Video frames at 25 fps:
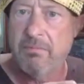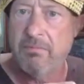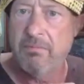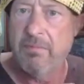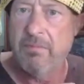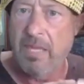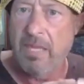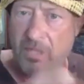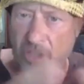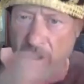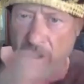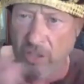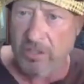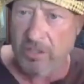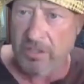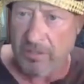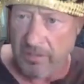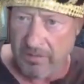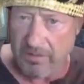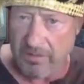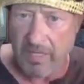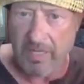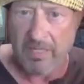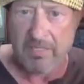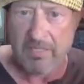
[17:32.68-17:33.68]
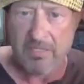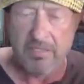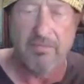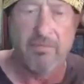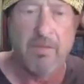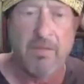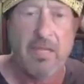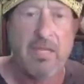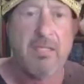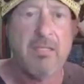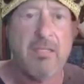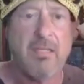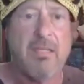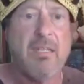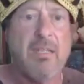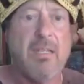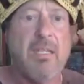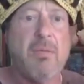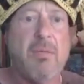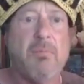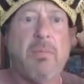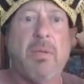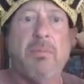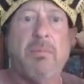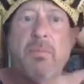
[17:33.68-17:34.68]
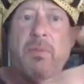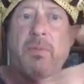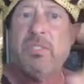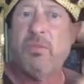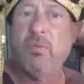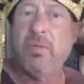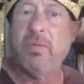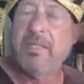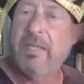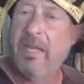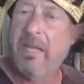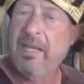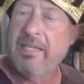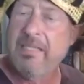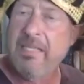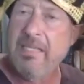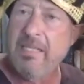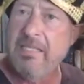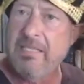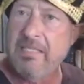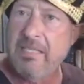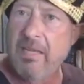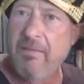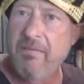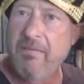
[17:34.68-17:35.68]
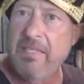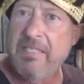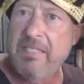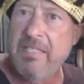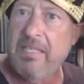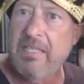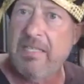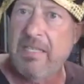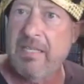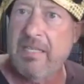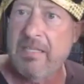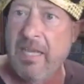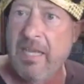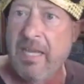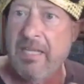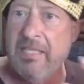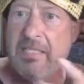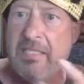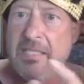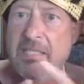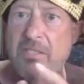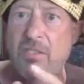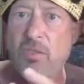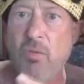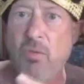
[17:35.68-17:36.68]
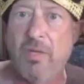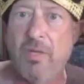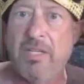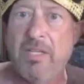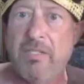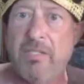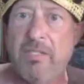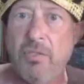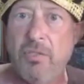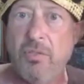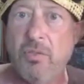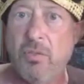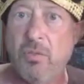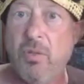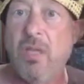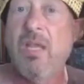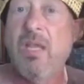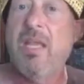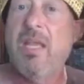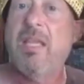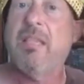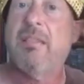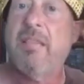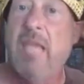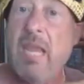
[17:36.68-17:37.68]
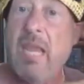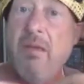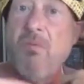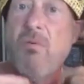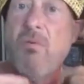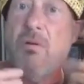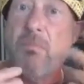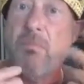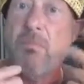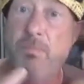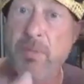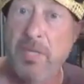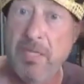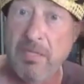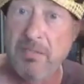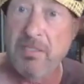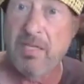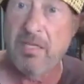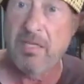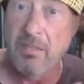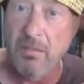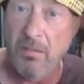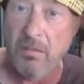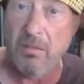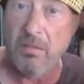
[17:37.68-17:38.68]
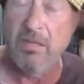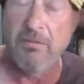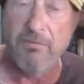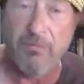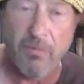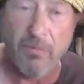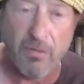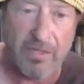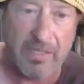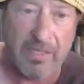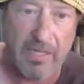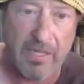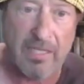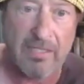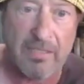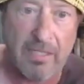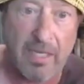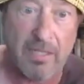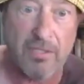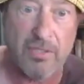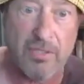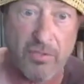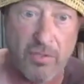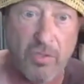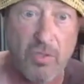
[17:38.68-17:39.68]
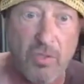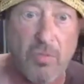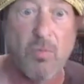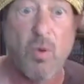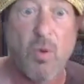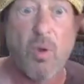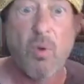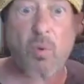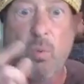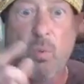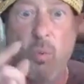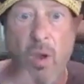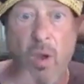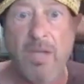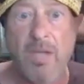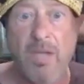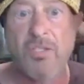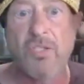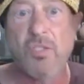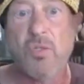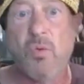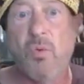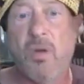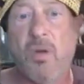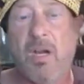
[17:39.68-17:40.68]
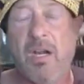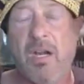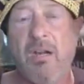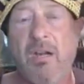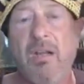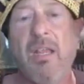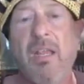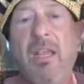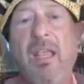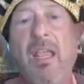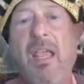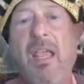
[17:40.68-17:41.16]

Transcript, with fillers: they couldn't excavate. But between 1917 and 1922, they were busy looking for King Tut's tomb, one square